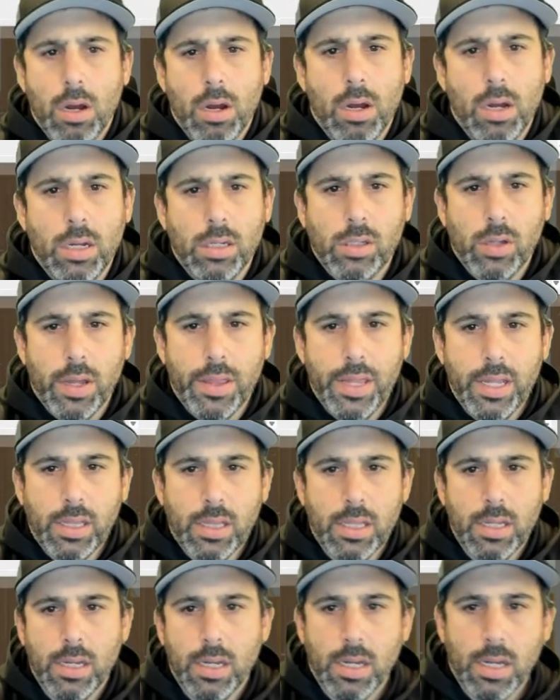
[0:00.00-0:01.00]
So I think
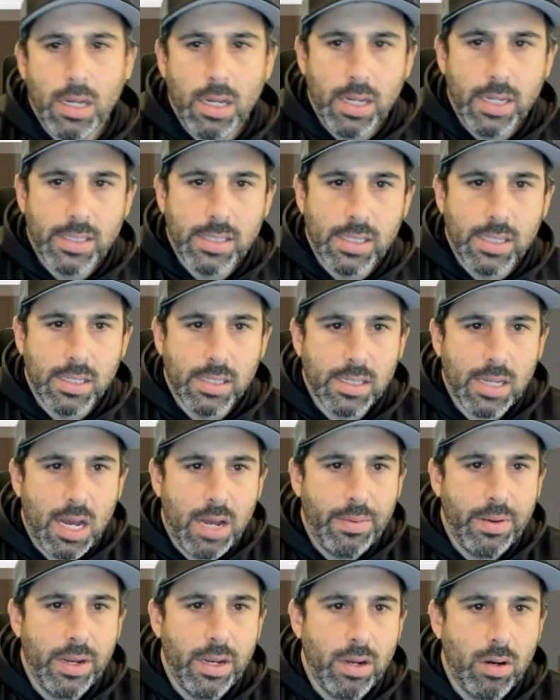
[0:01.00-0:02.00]
it's the
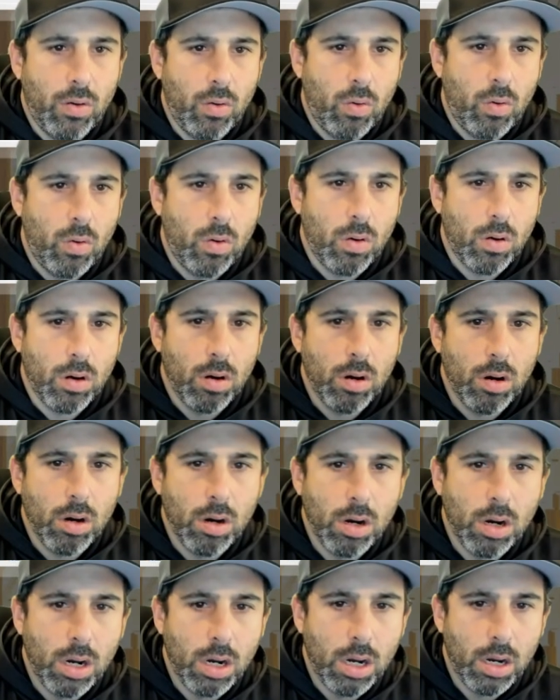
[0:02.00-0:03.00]
Sabe
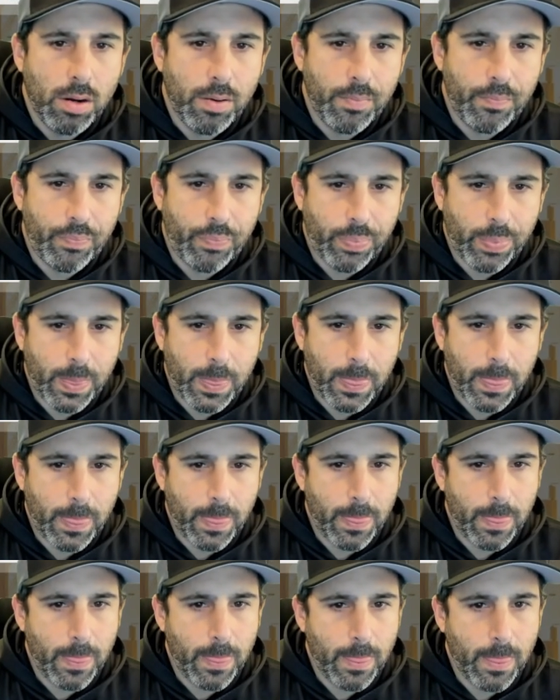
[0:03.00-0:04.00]
or
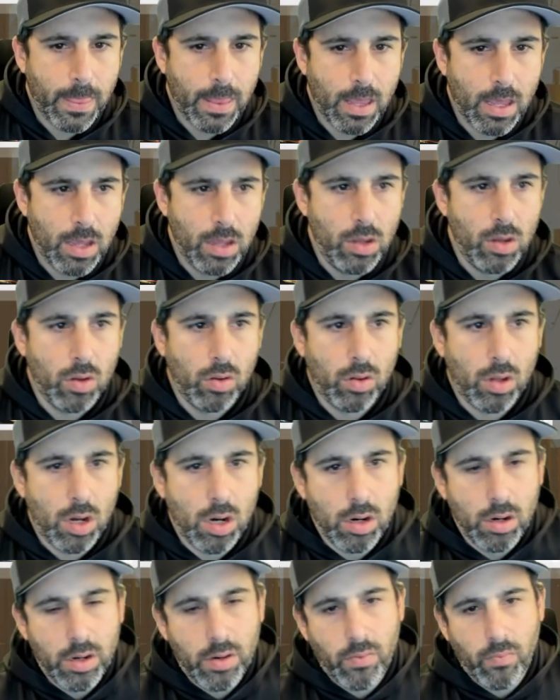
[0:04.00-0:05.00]

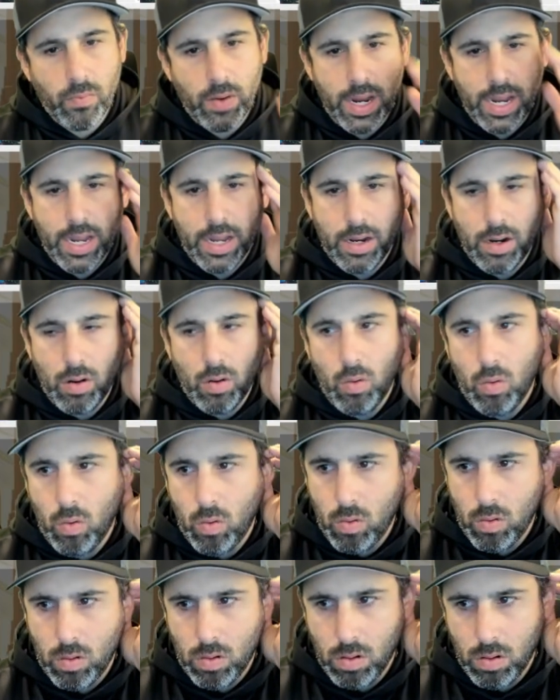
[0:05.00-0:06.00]
Yularen red
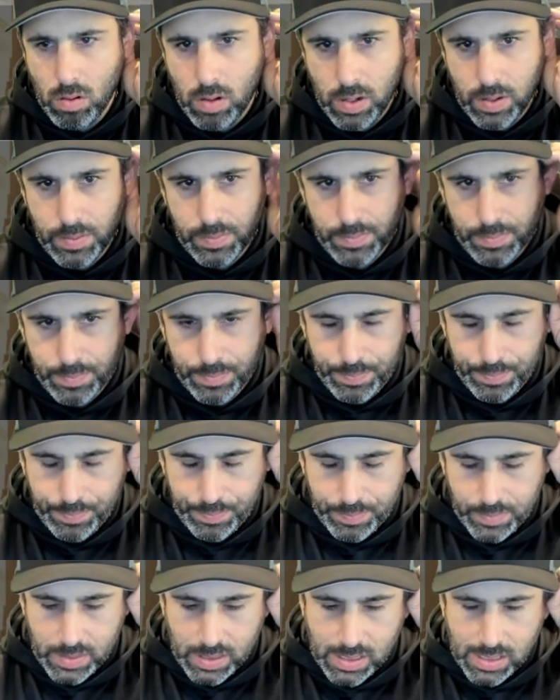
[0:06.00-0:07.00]
or
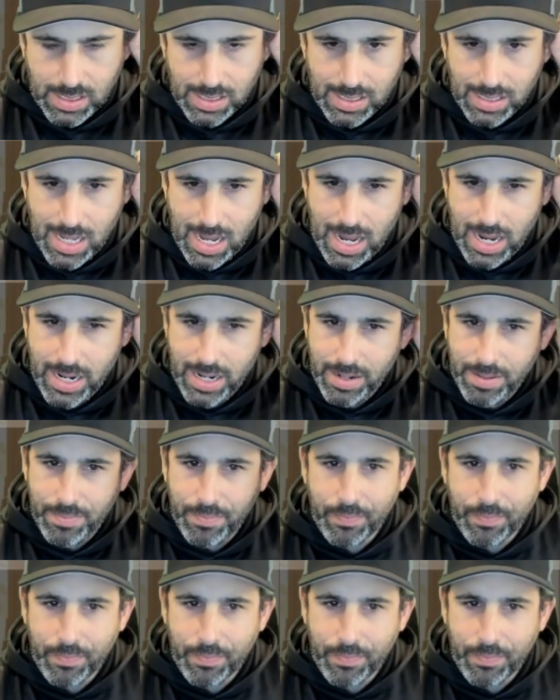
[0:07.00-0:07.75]
Sly.